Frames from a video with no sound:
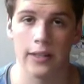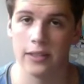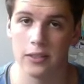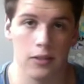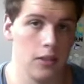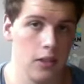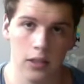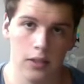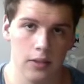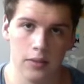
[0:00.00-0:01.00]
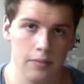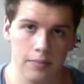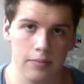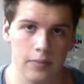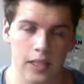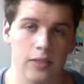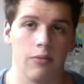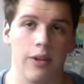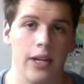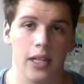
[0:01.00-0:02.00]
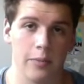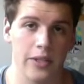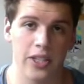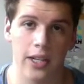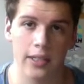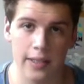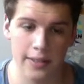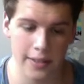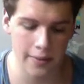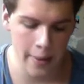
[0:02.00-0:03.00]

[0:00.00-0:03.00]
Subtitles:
He's not. That's not really a speciality, is it?